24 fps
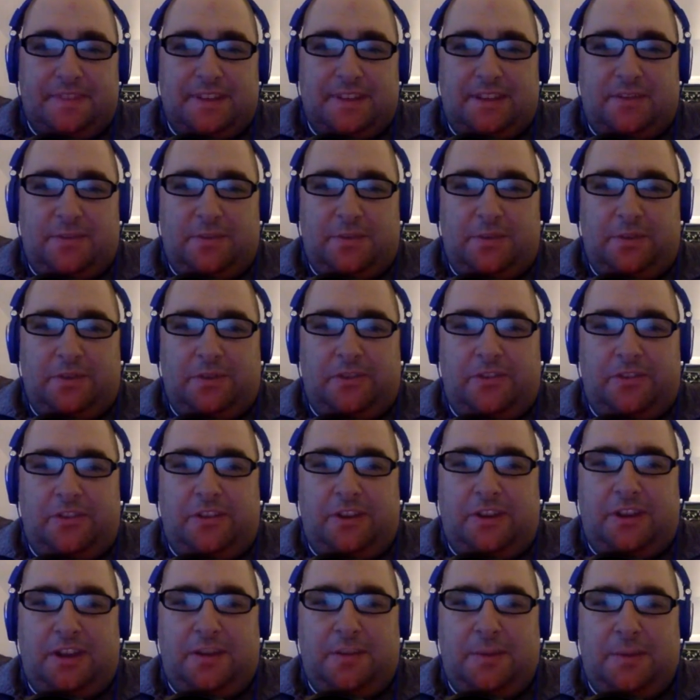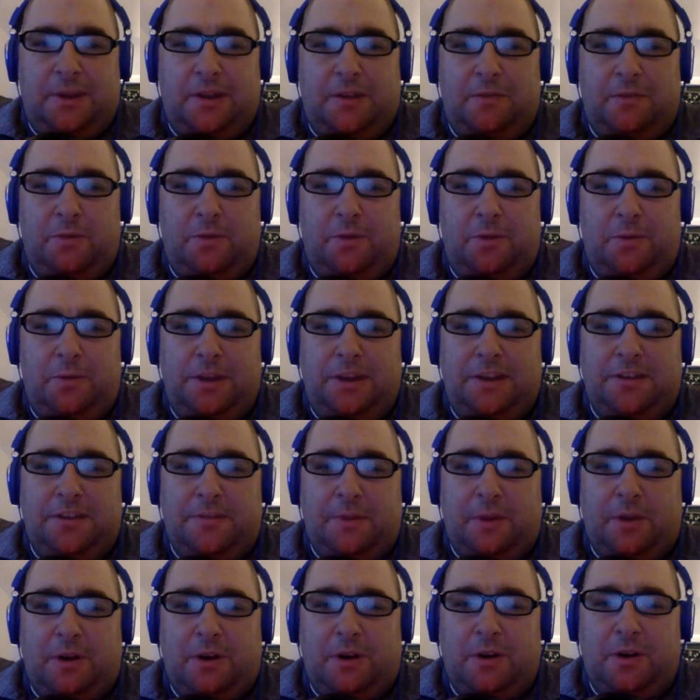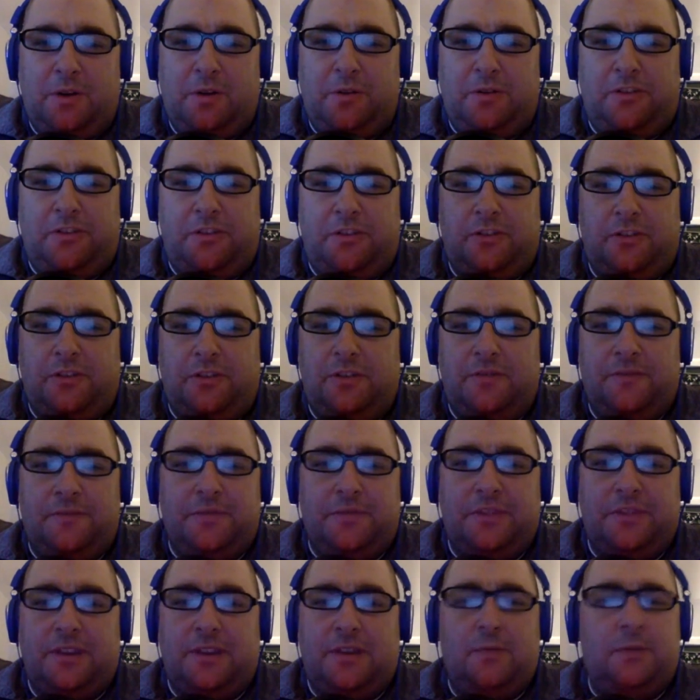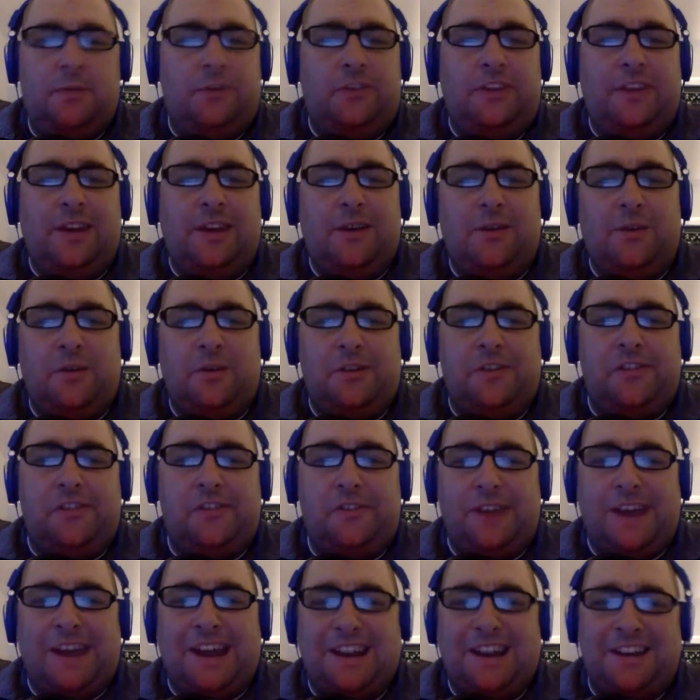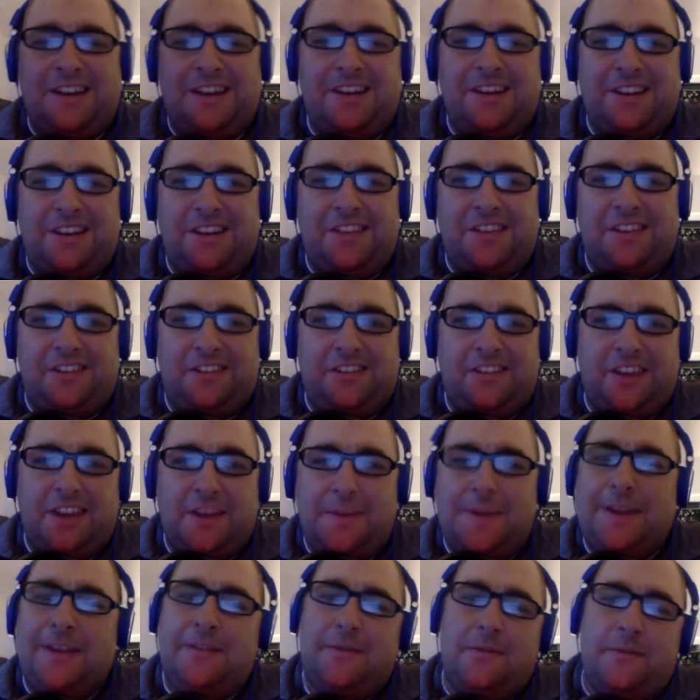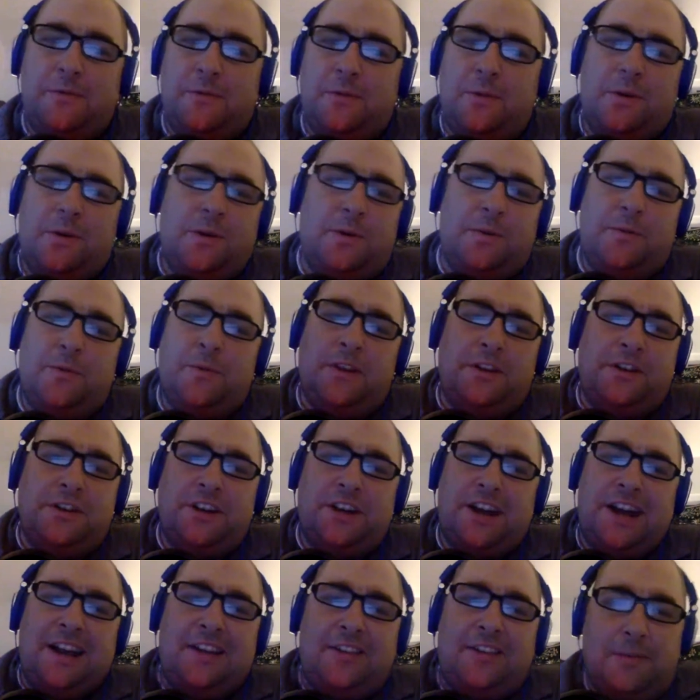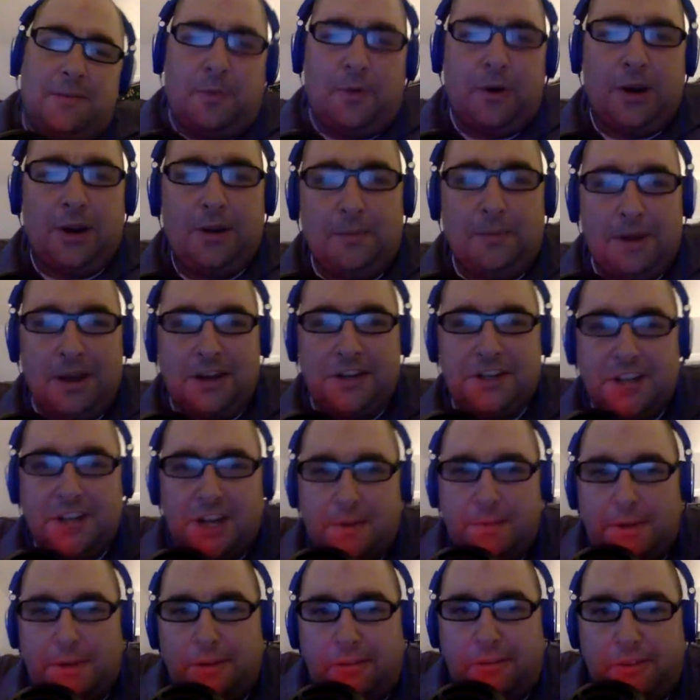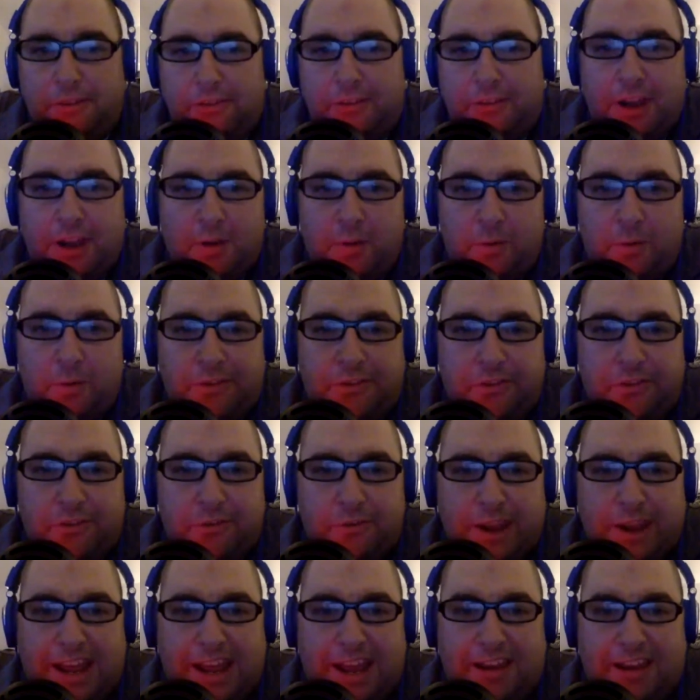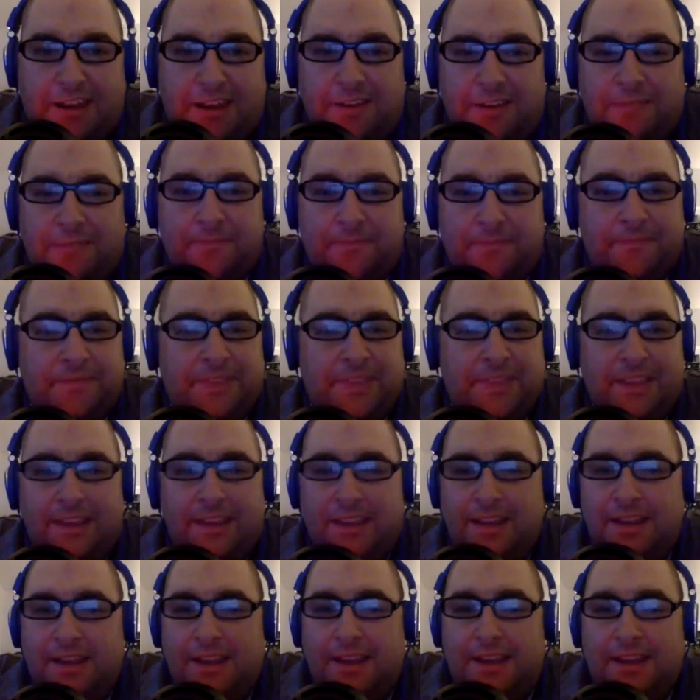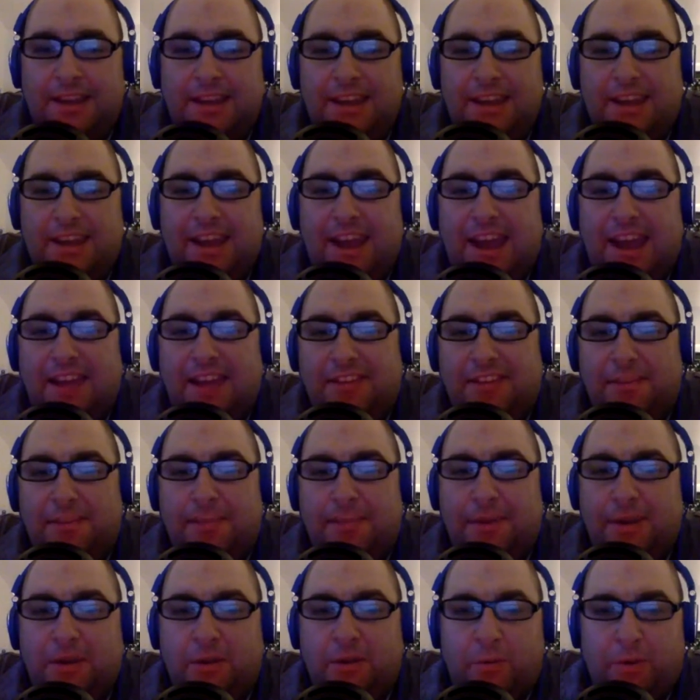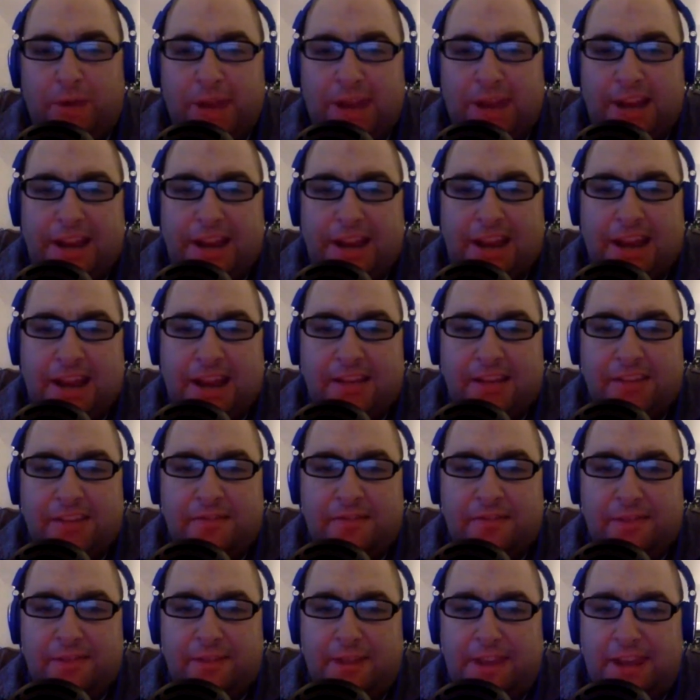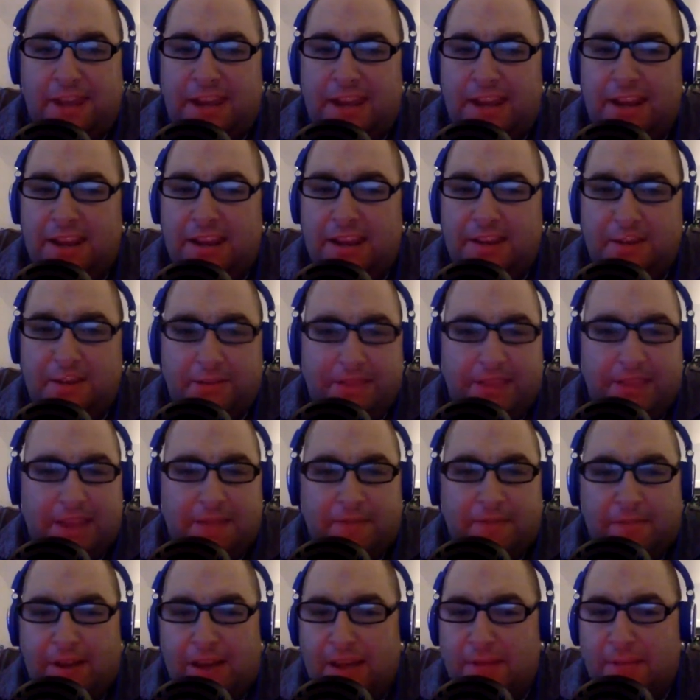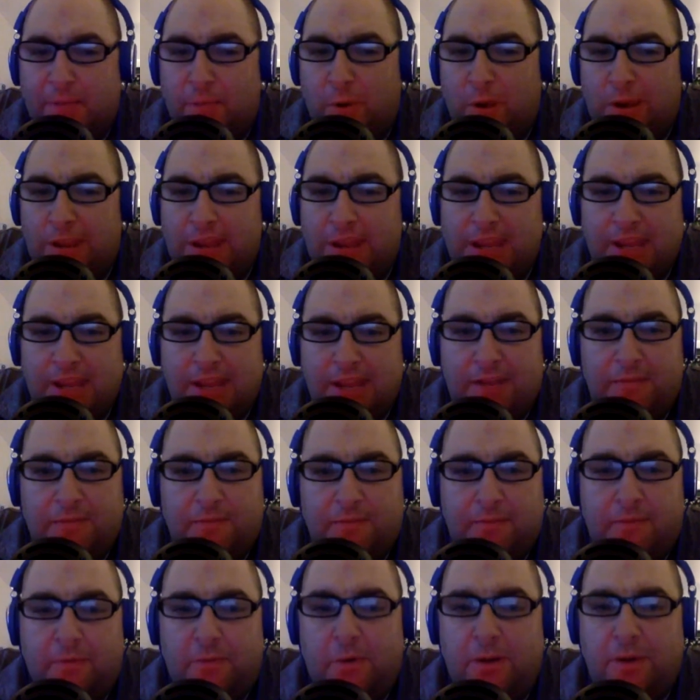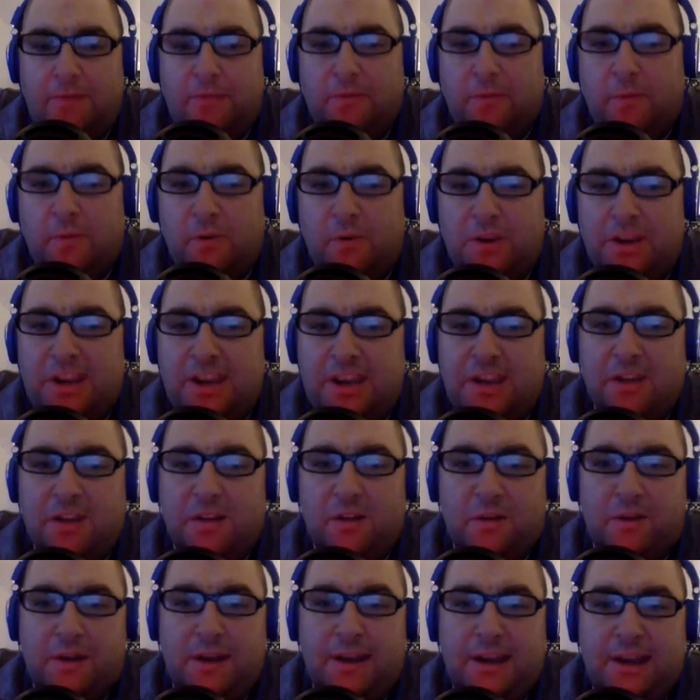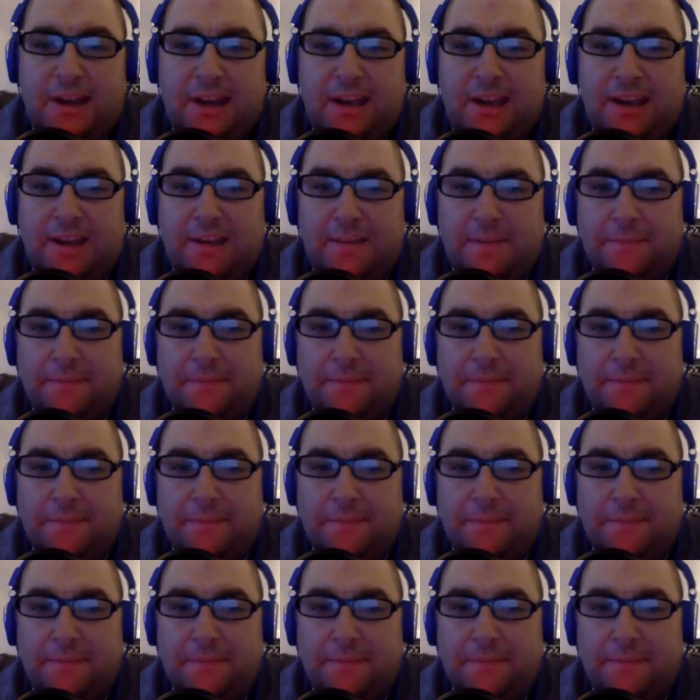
that's where they're stuck. But it will be tomorrow, and we'll see how Chris Stratton does. It's going to be where the Giants are pretty much going to be stuck with Stratton. He hasn't been great as of late with that 5.14 ERA.